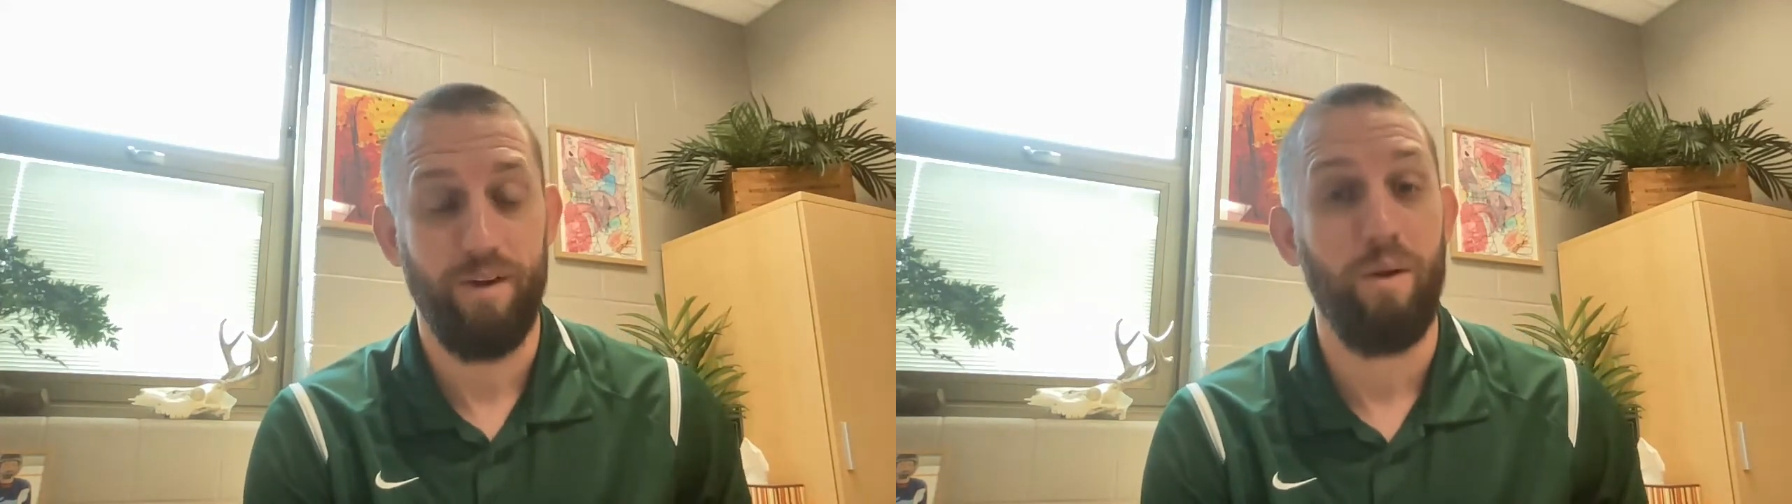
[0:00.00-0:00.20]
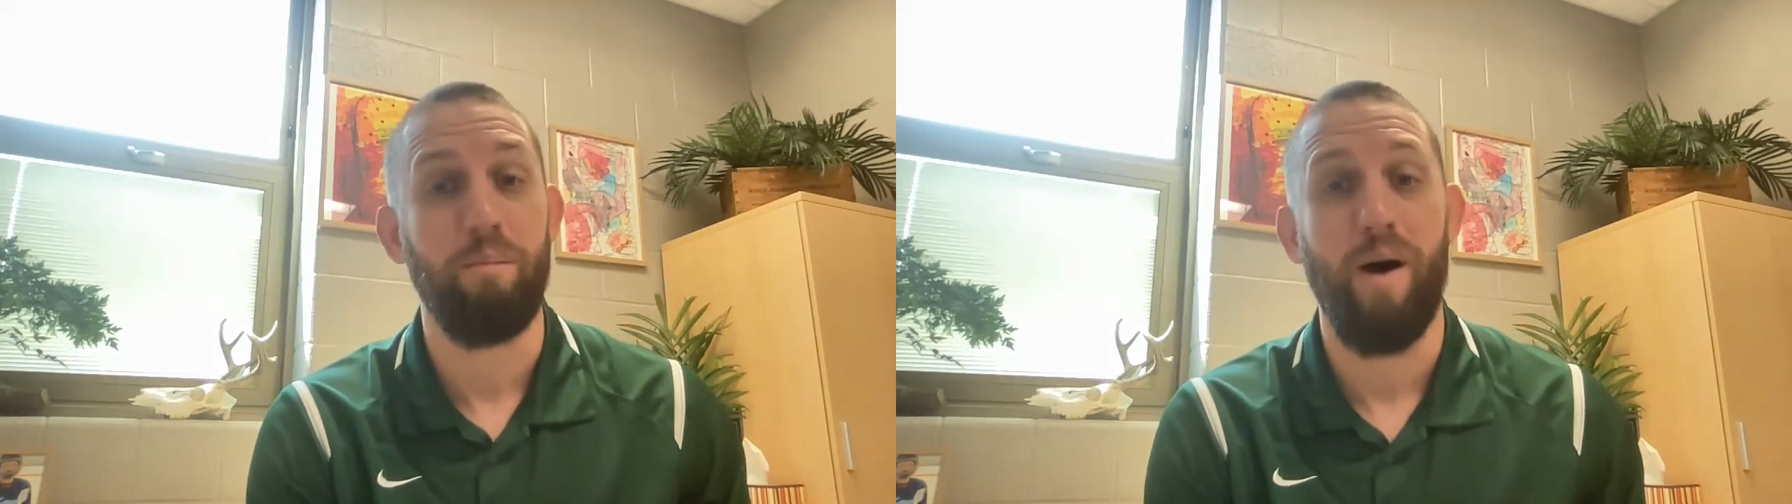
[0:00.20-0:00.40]

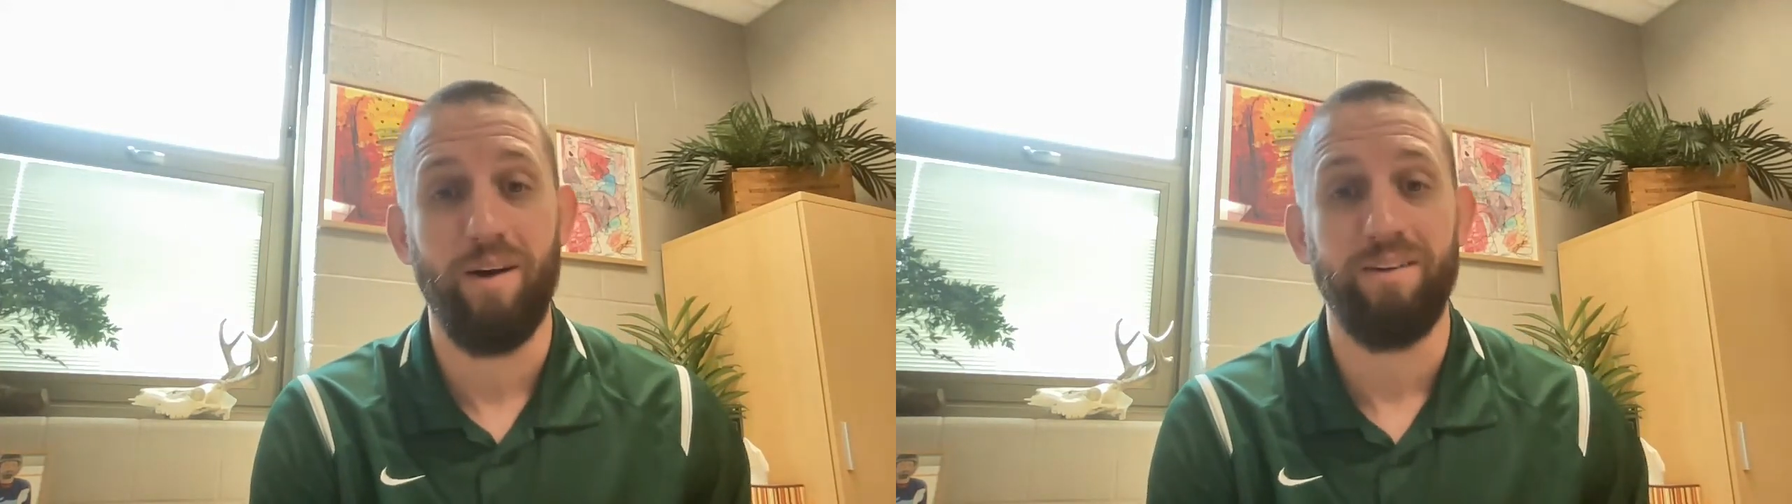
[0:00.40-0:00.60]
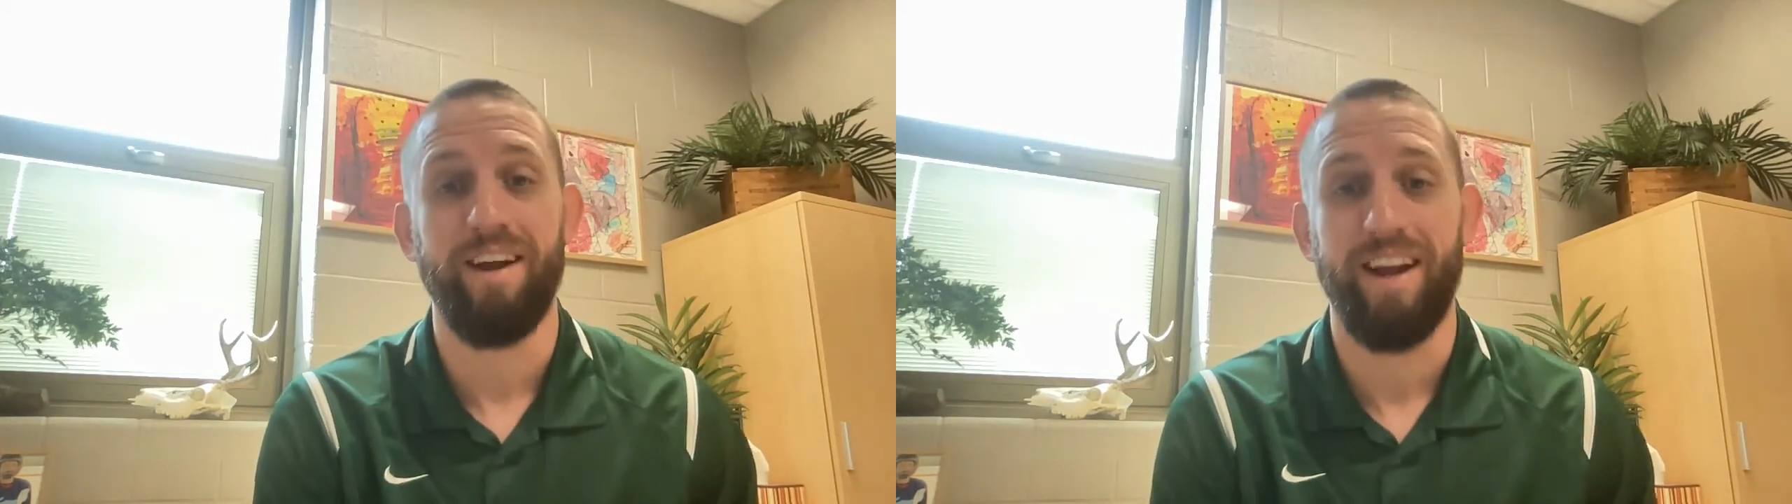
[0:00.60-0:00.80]
When I'm
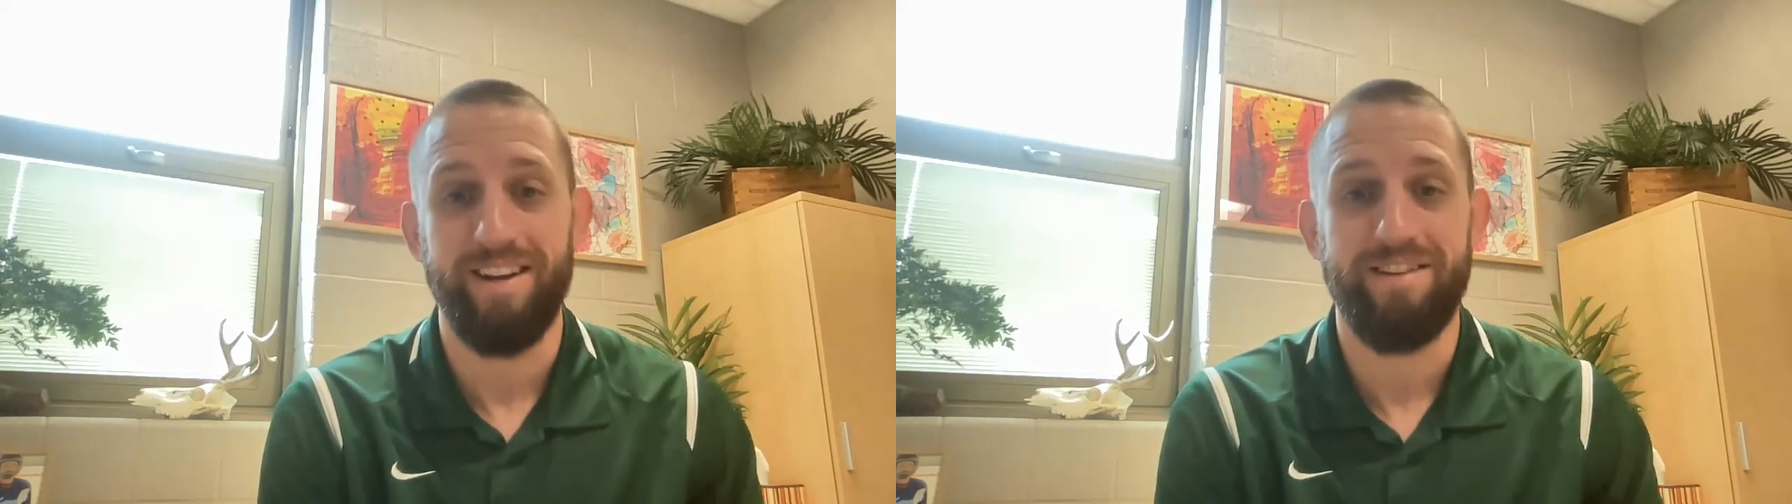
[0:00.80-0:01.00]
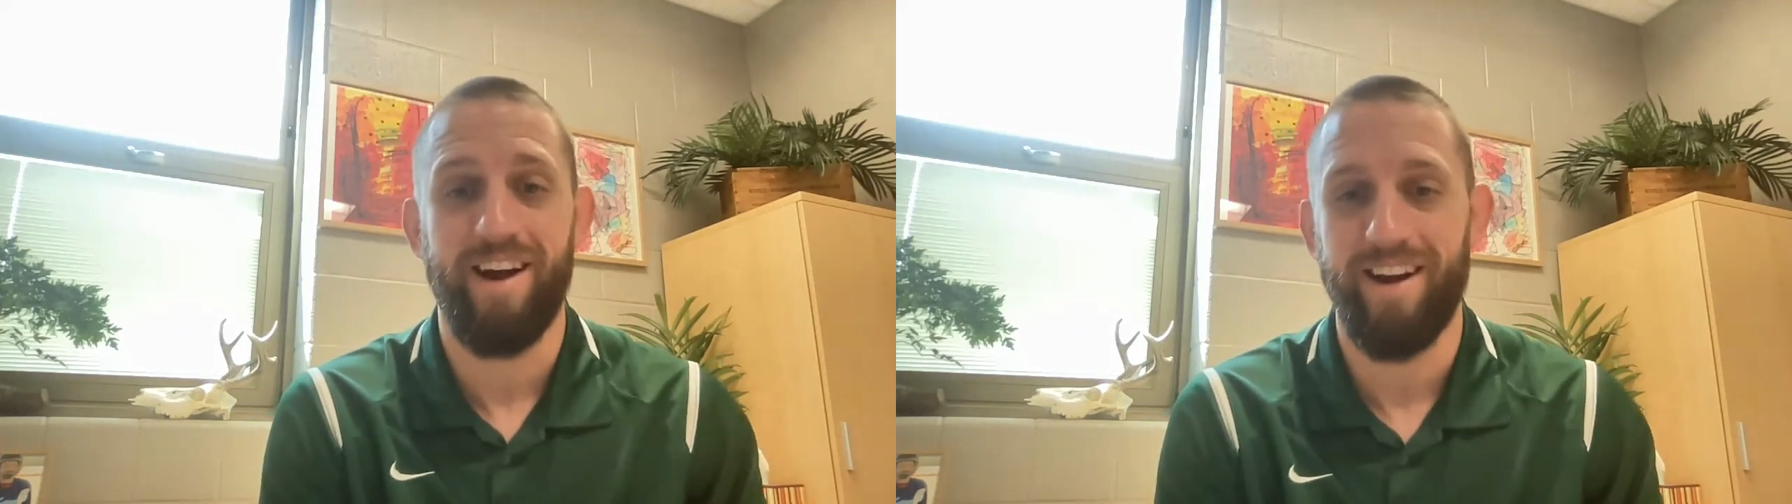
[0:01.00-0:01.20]
hungry
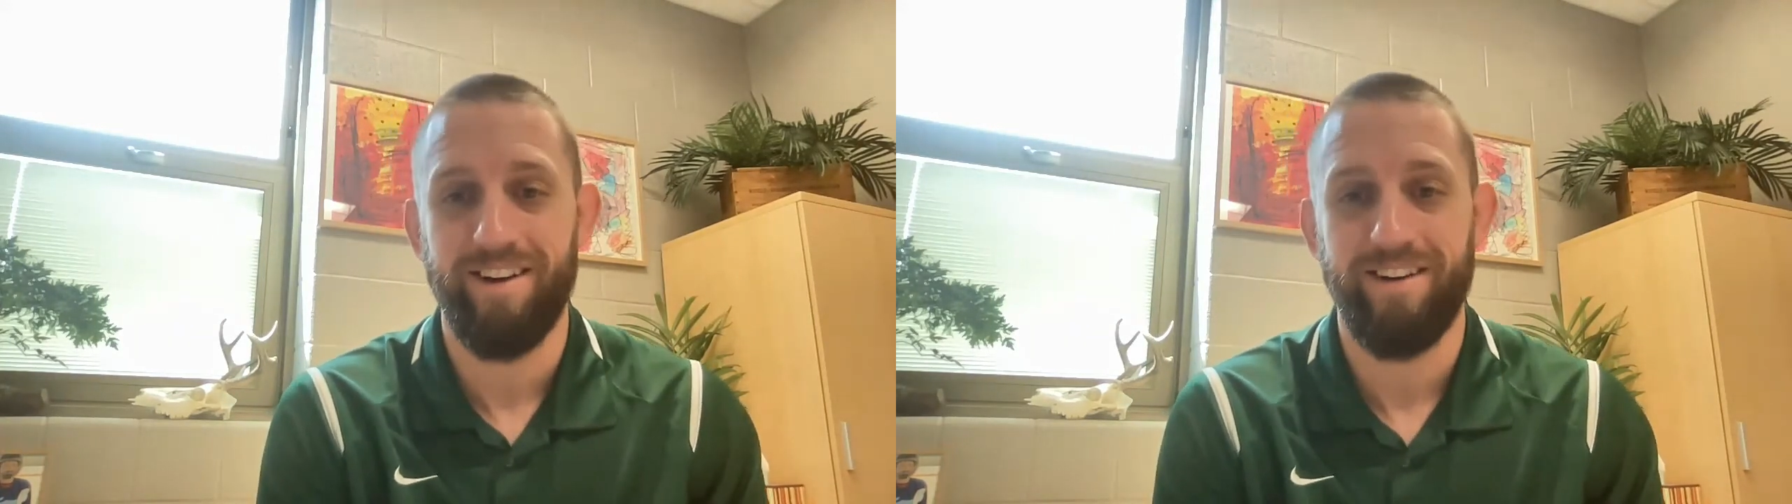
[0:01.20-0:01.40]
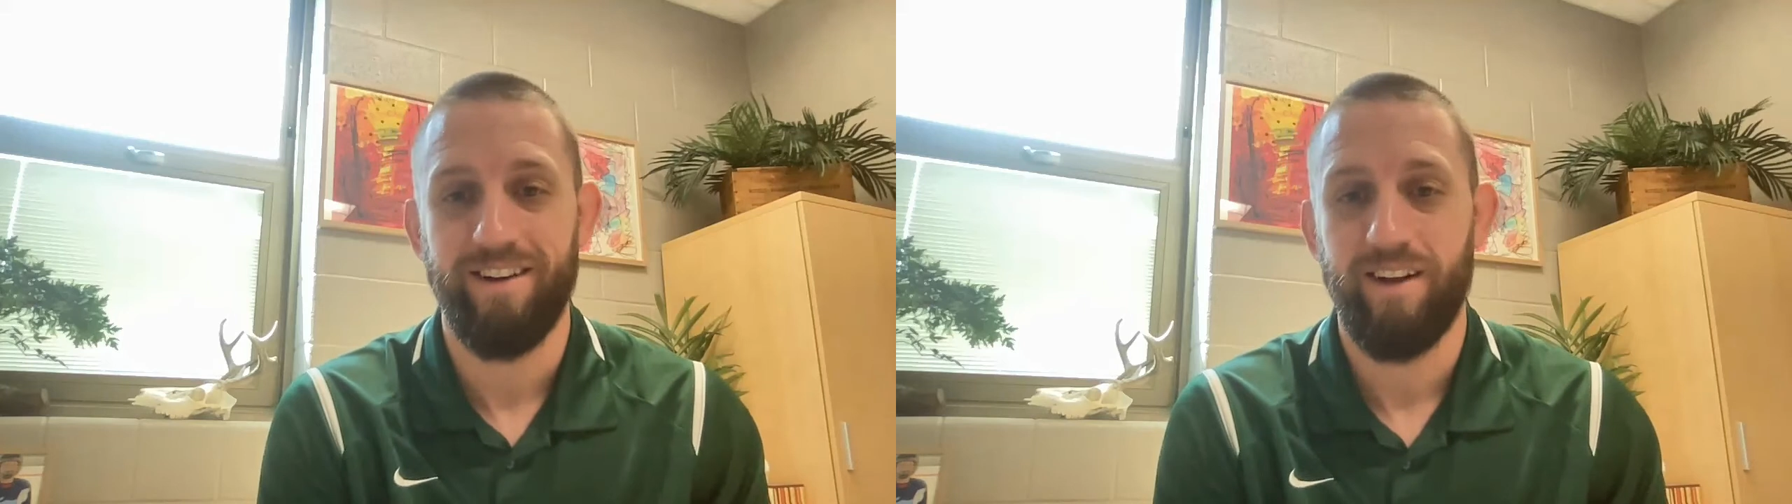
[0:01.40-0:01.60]
and tired,